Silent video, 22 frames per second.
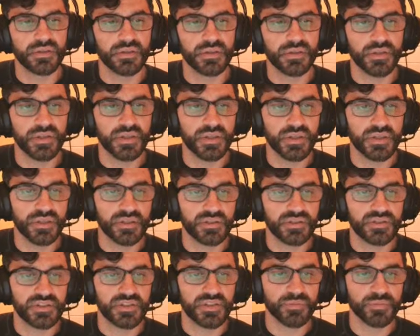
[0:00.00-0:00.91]
and
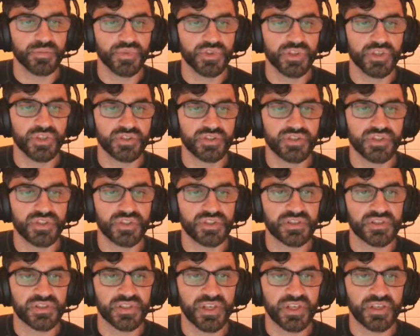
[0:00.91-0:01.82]
simply a
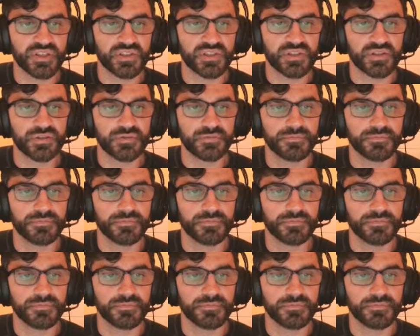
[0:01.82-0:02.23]
success.